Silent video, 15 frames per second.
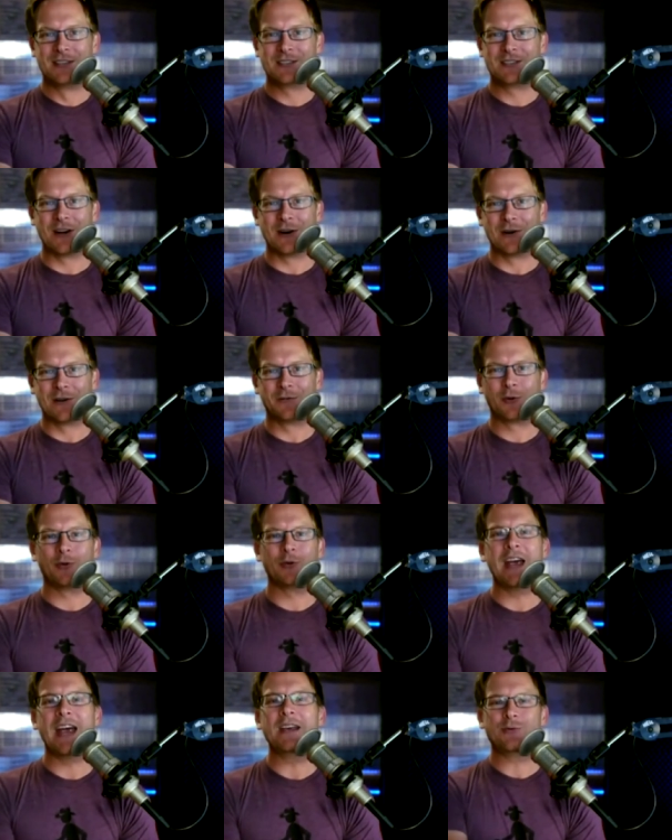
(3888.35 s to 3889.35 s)
sort of
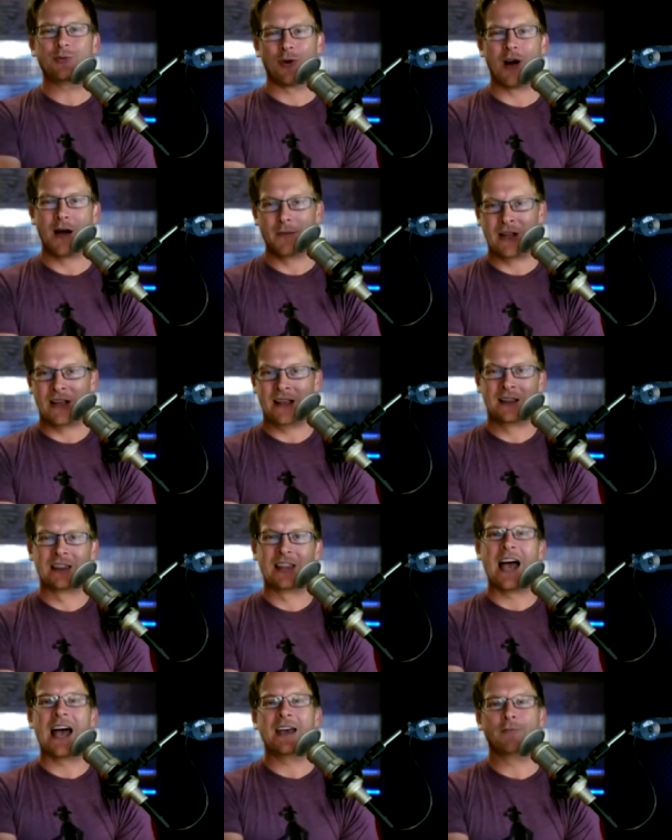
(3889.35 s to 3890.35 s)
create drama
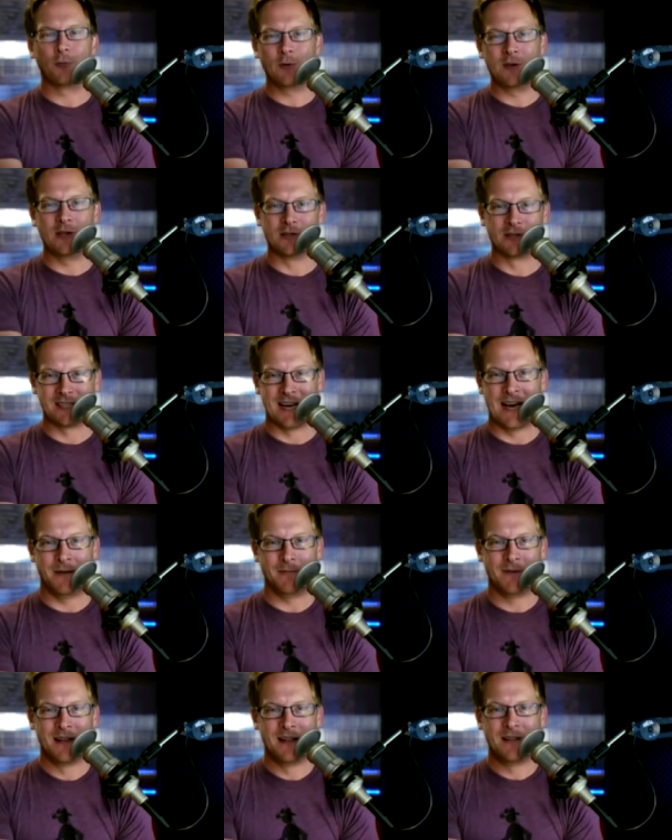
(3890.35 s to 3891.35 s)
live real
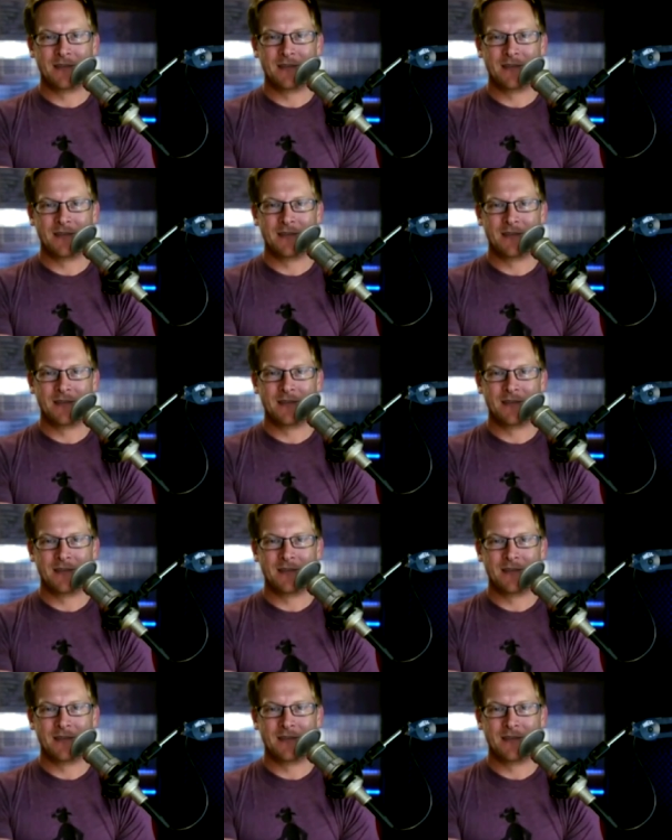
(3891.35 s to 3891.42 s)
time